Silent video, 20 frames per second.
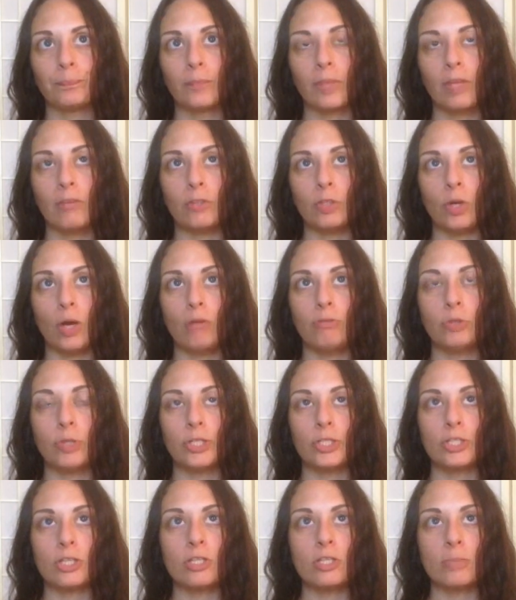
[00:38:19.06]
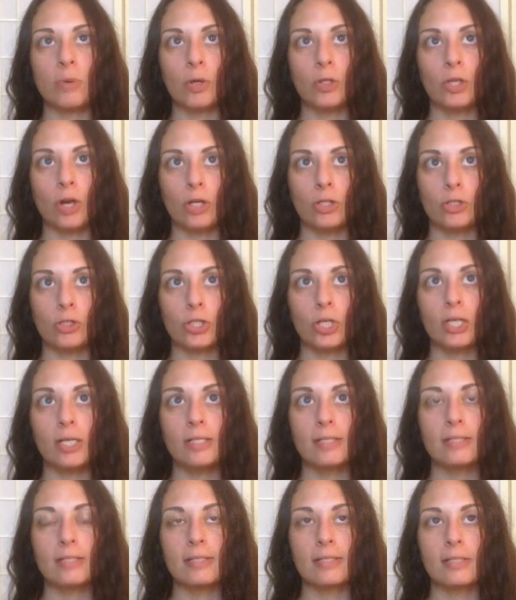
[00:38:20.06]
If you have questions about
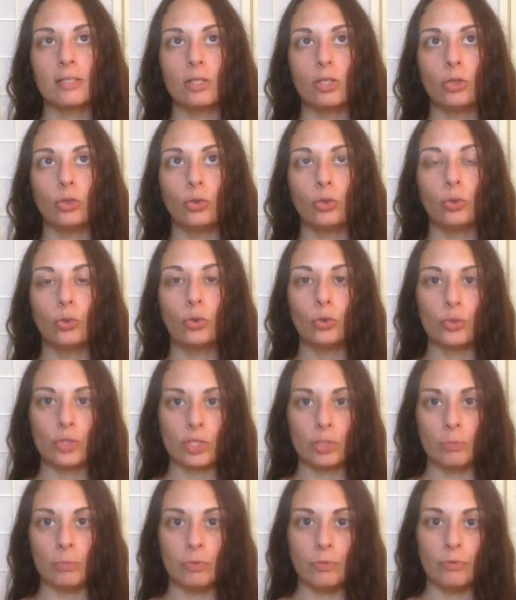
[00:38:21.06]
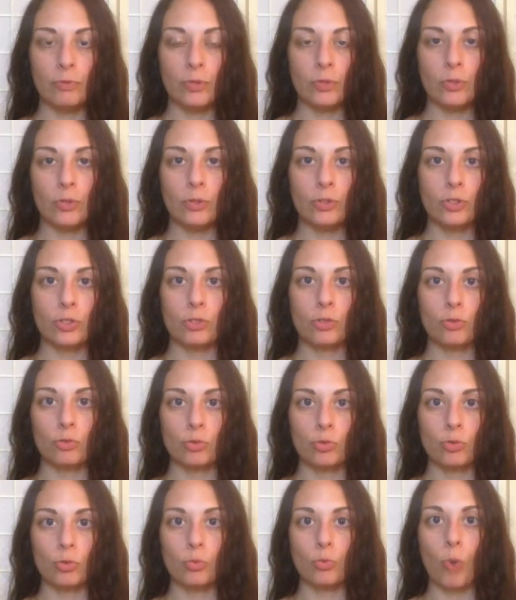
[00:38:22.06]
yantras, you can Google some of those, just
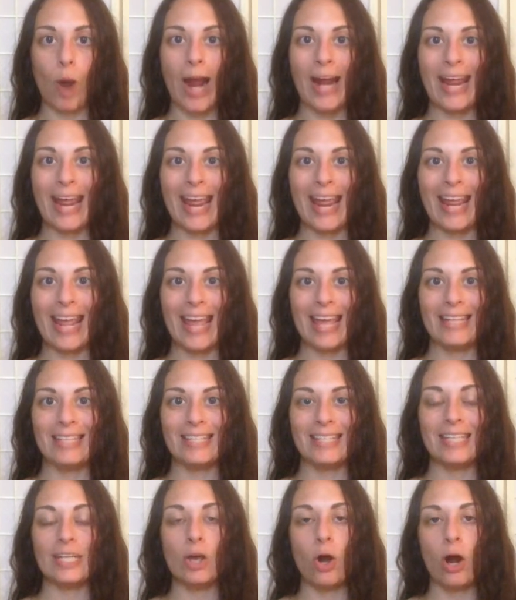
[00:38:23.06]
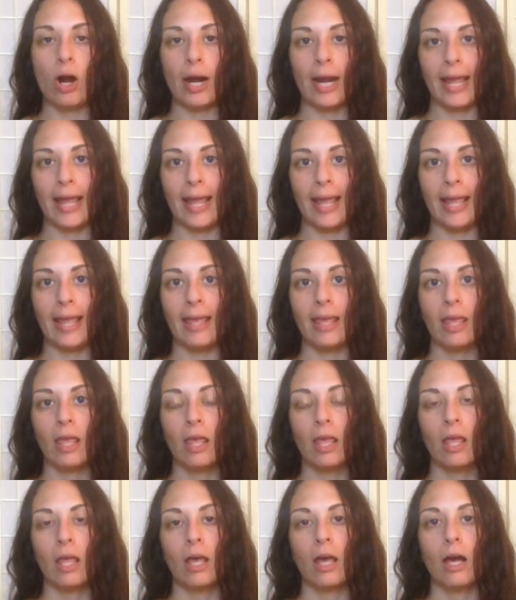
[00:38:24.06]
YANTRA,
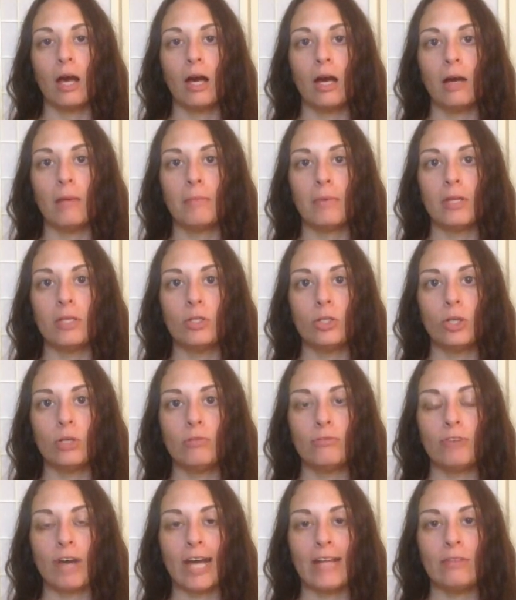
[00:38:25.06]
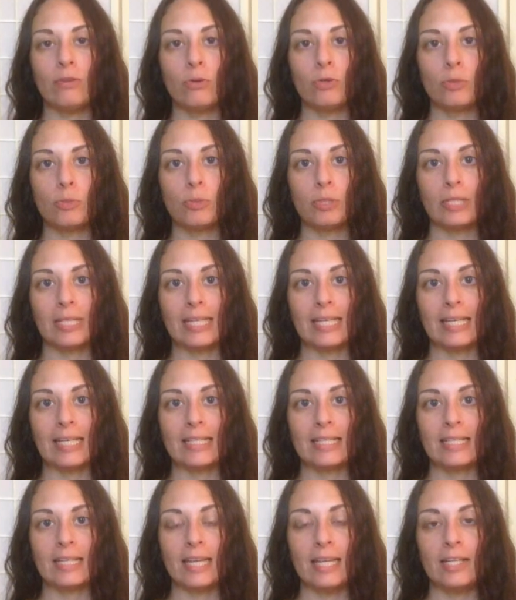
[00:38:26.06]
and you can find those pretty
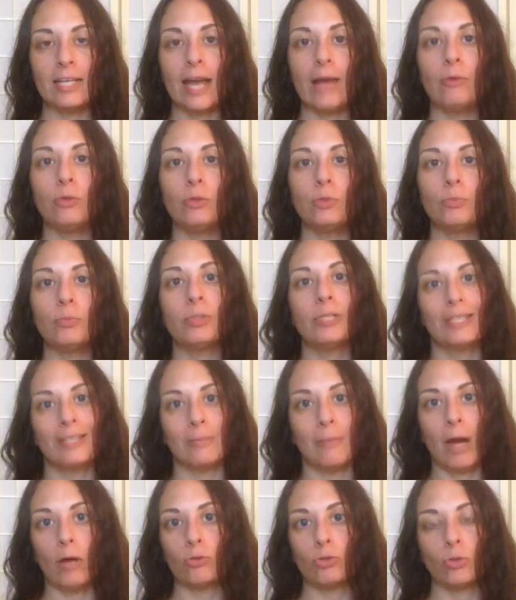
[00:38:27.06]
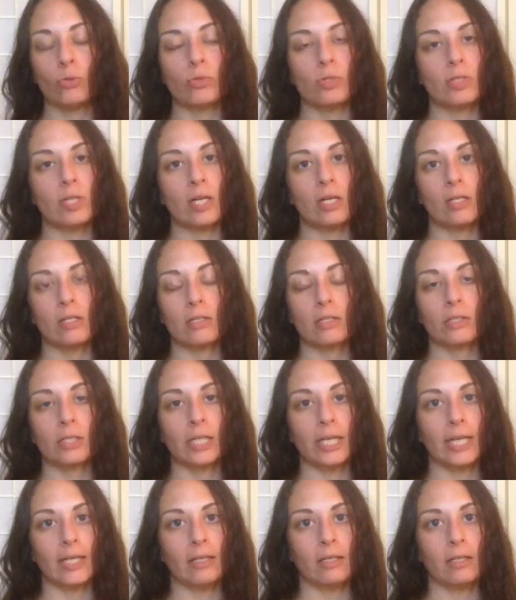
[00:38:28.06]
easily. I would print them out. Don't stare at a
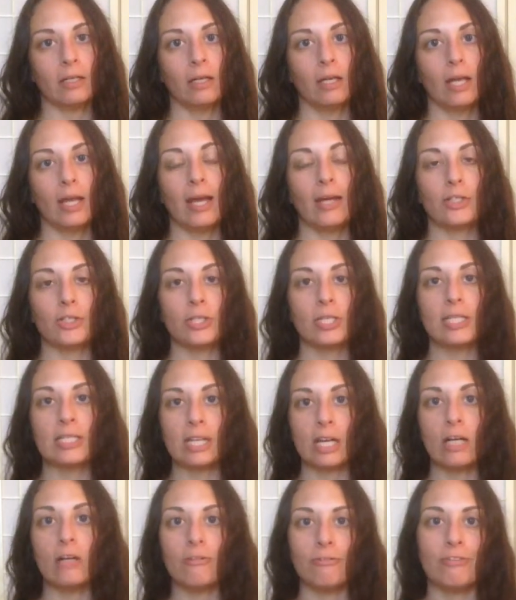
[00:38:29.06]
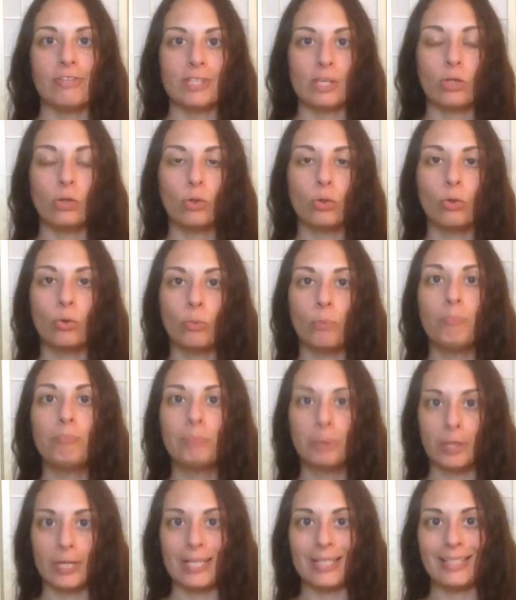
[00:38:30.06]
screen. Actually stare at a physical
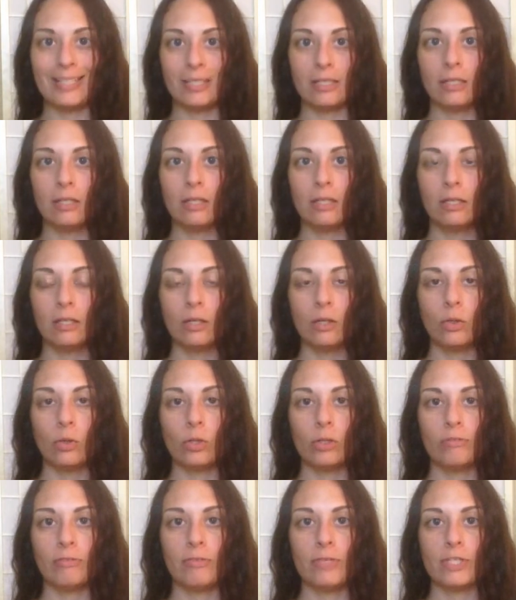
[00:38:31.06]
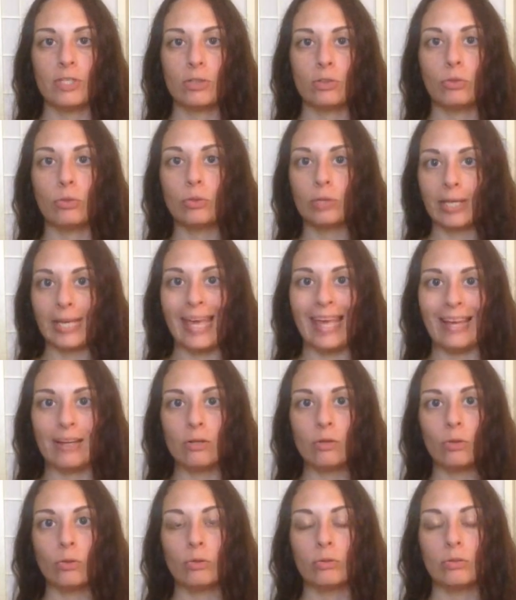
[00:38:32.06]
print or a physical
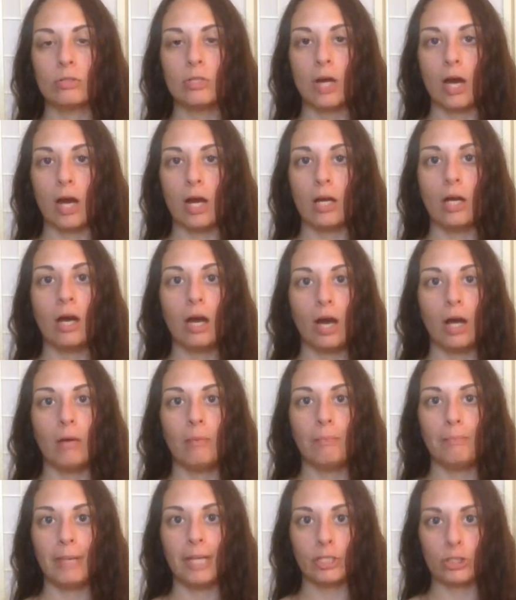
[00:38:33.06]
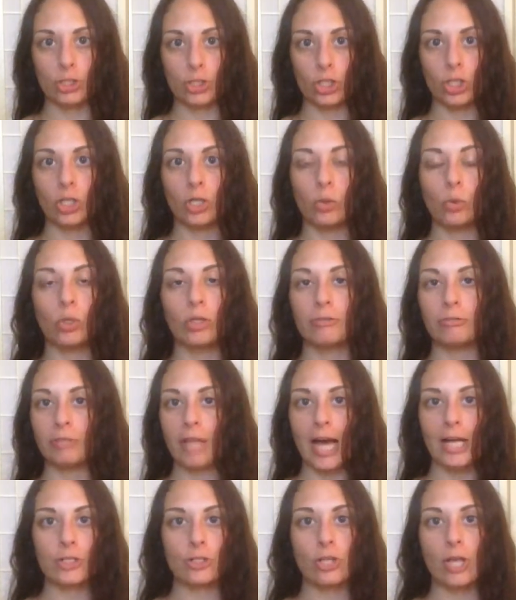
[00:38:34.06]
candle, not a picture or a
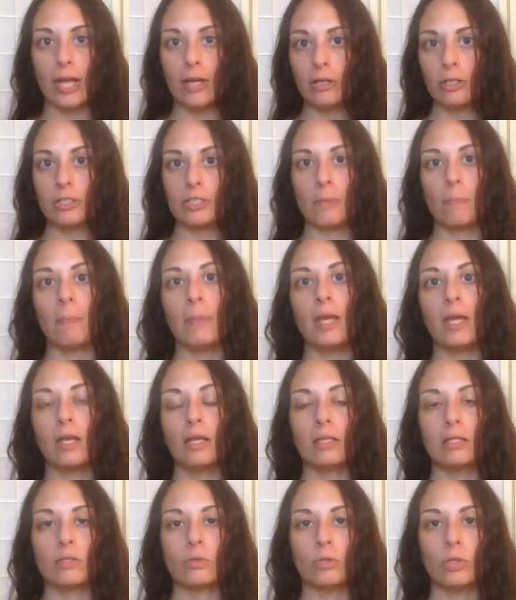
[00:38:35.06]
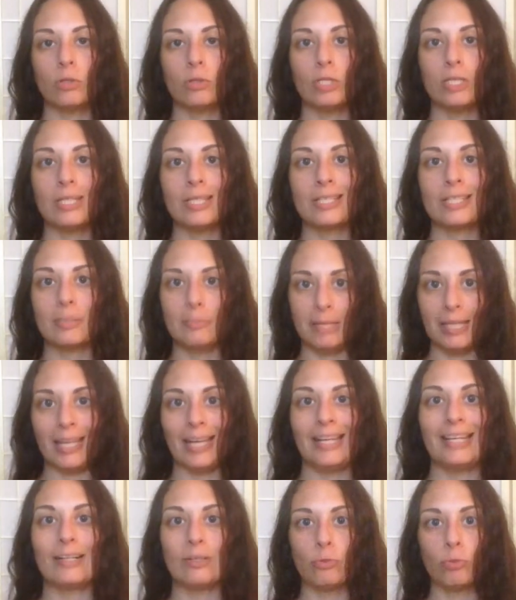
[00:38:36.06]
flashlight or something. You need this to be
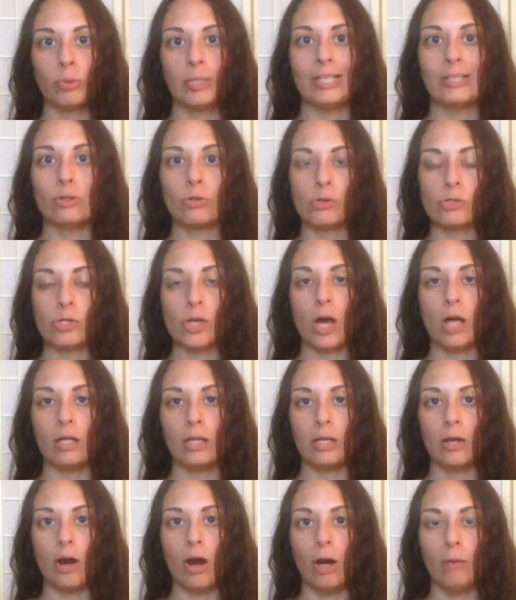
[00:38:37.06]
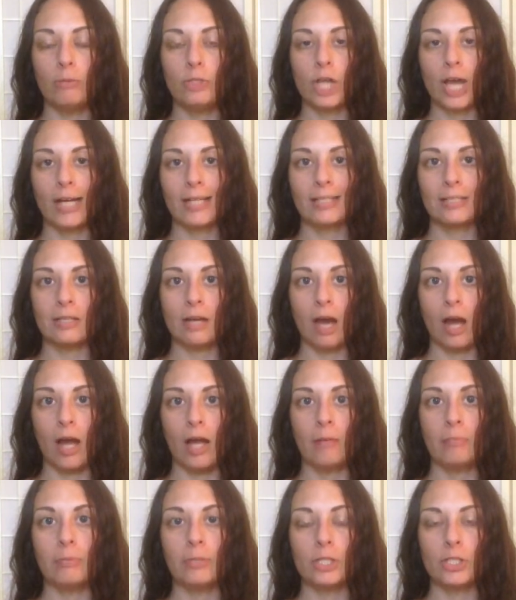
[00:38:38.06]
like a real solid object, not
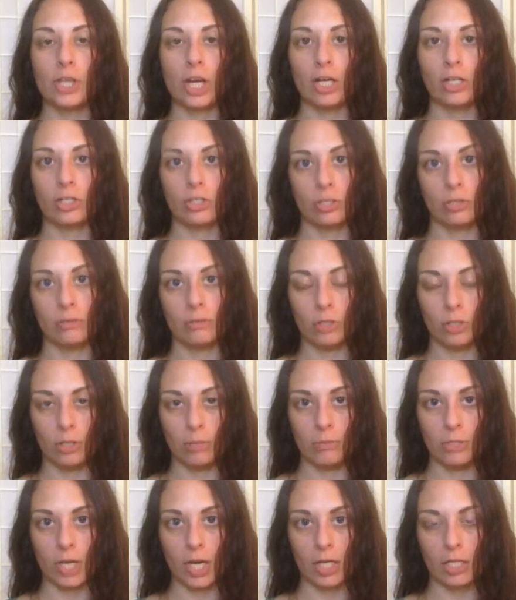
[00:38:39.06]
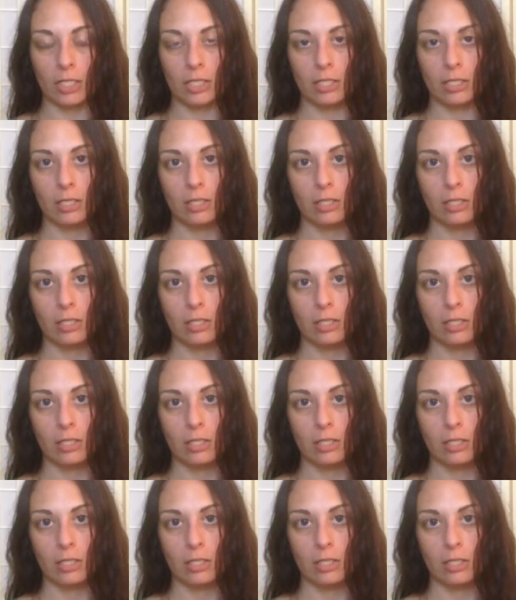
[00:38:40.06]
a projection of an object.